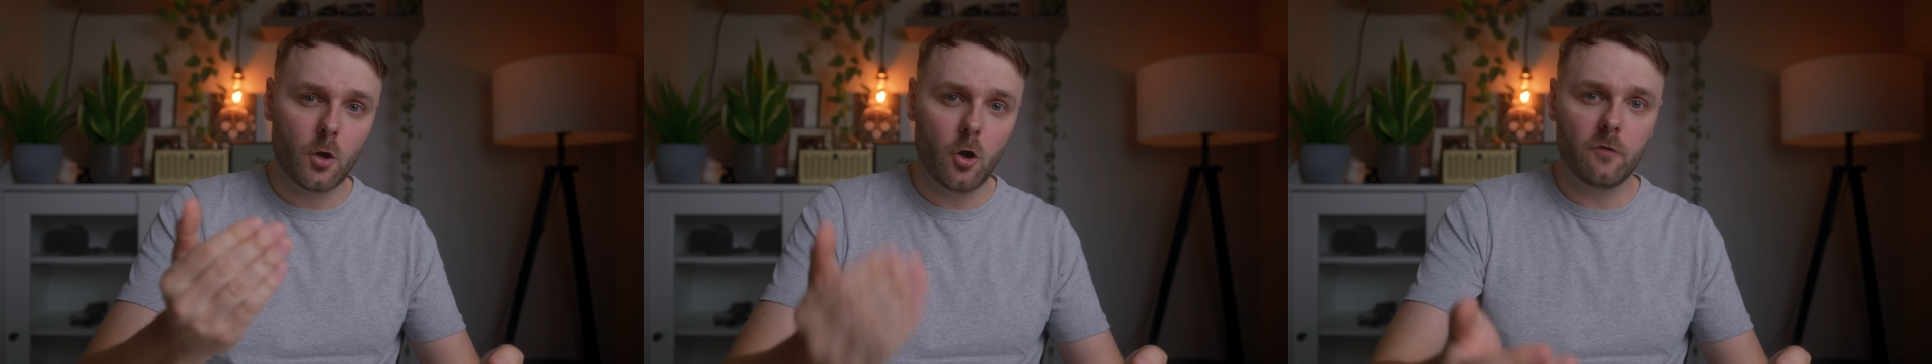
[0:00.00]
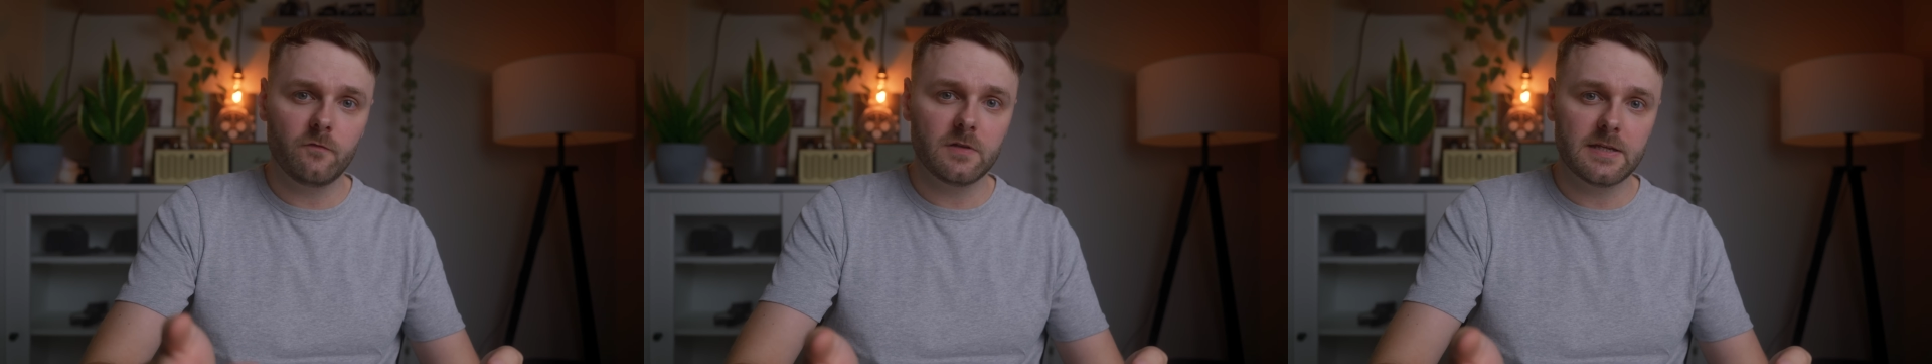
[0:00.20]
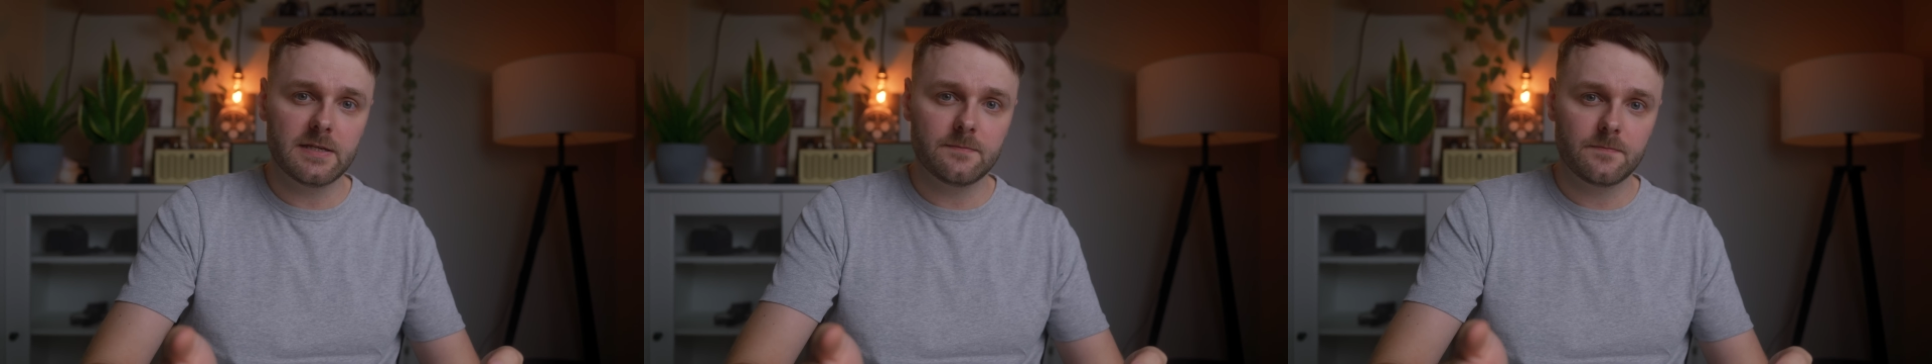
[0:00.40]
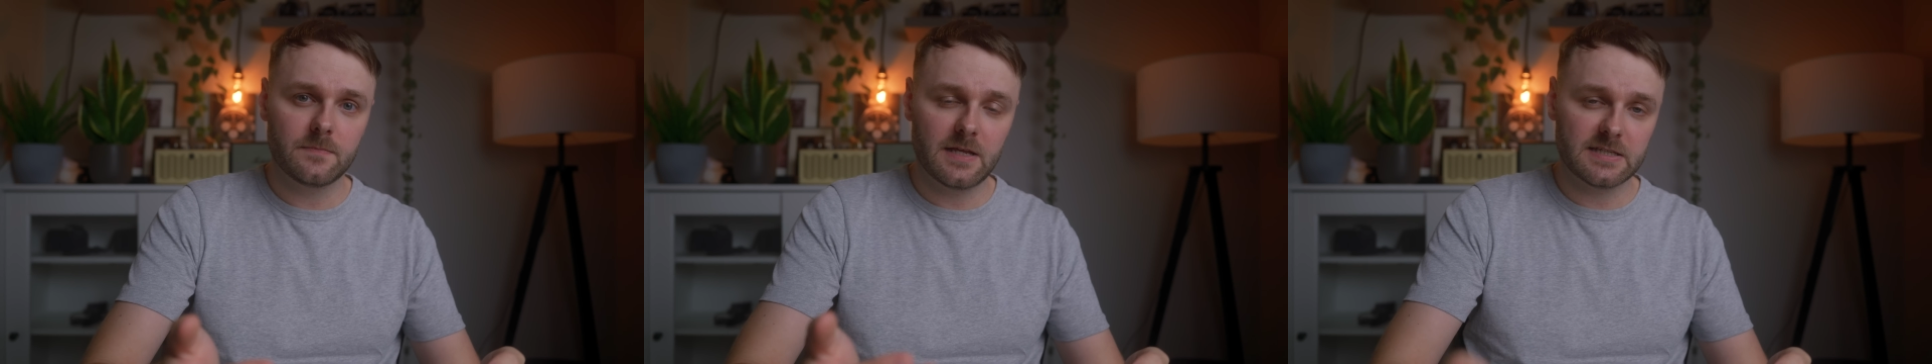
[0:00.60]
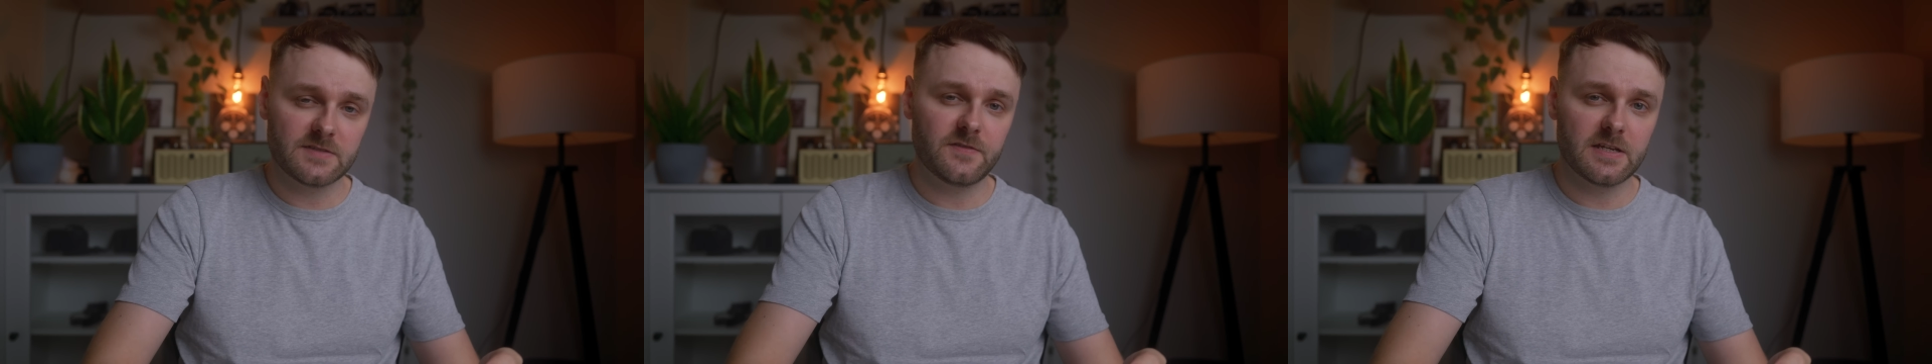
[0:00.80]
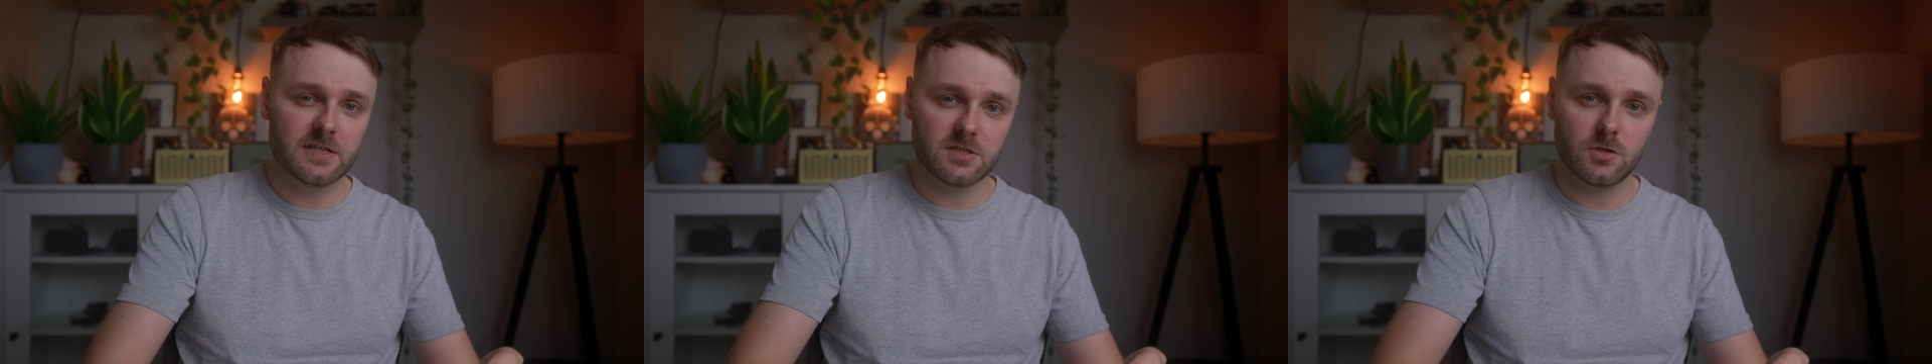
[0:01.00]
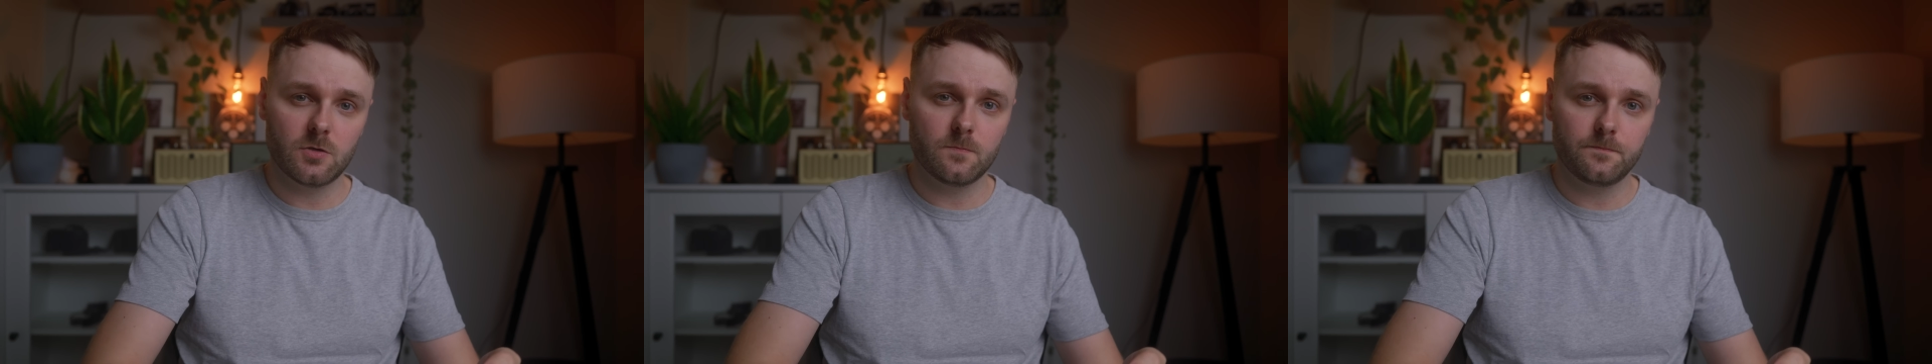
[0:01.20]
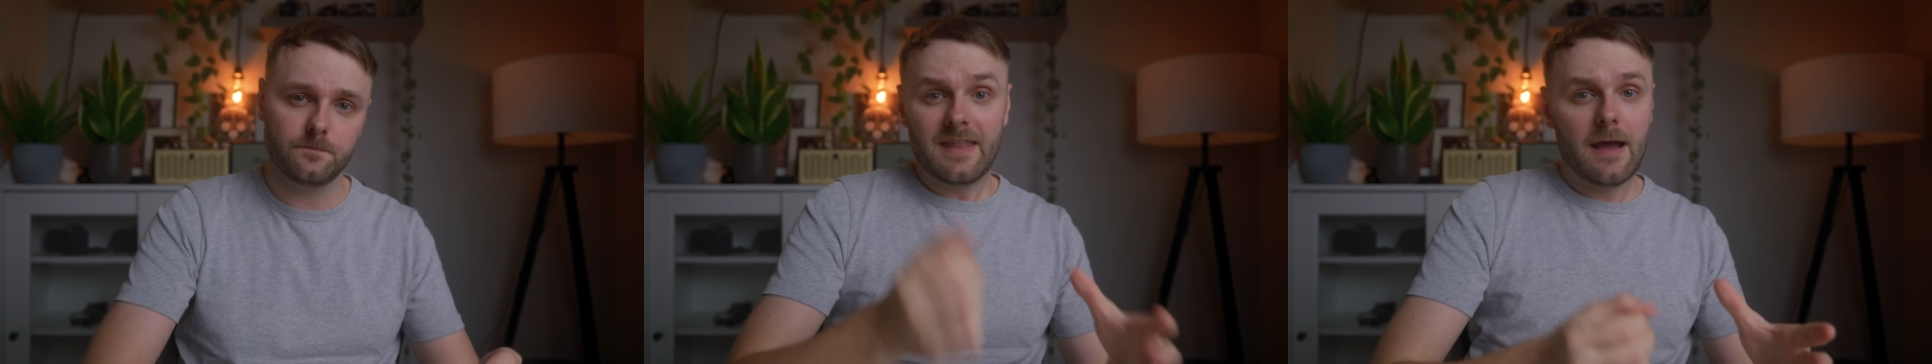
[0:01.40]
Hopefully that's fixed
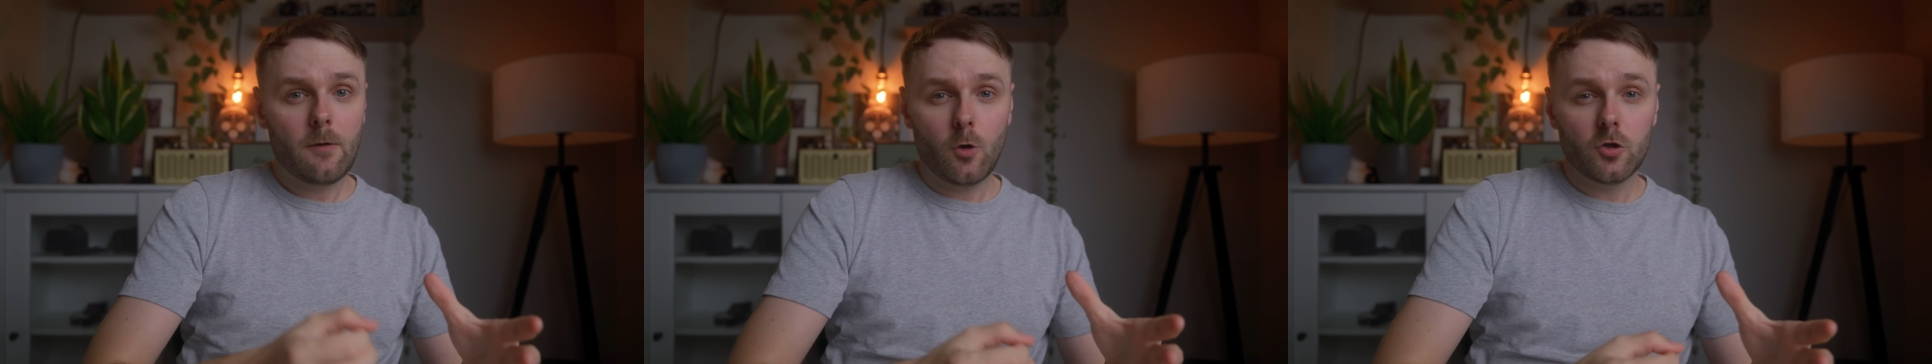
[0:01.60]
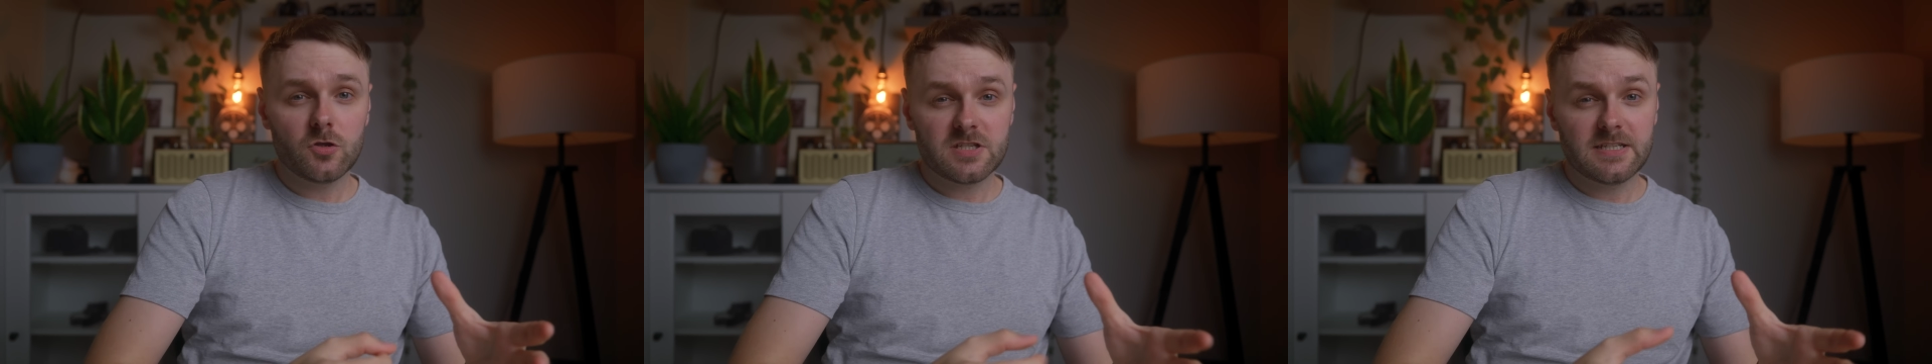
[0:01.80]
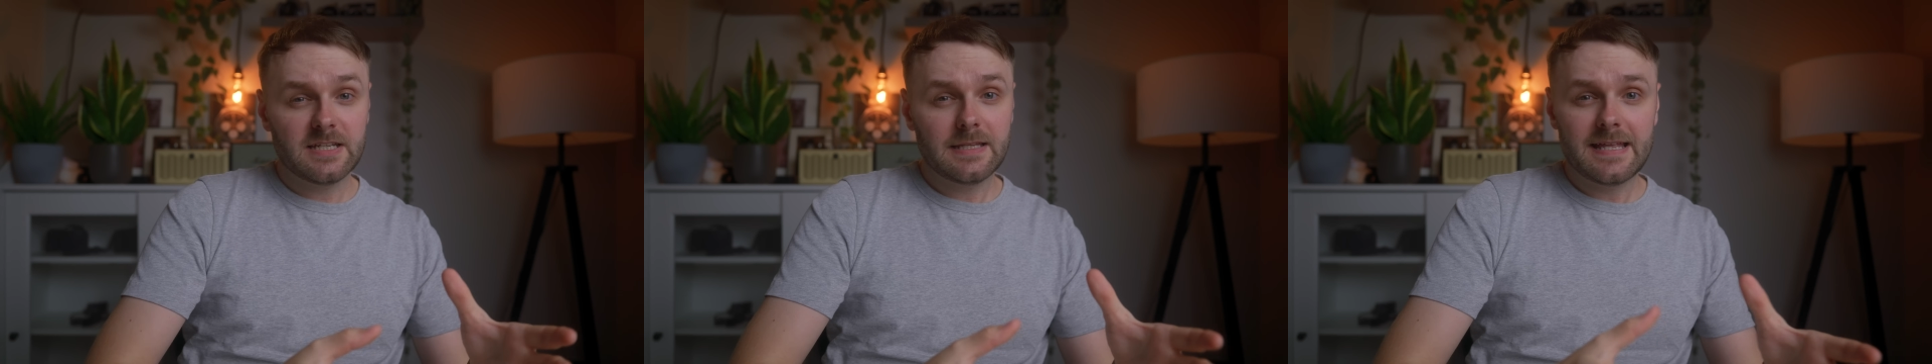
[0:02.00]
soon. Now onto the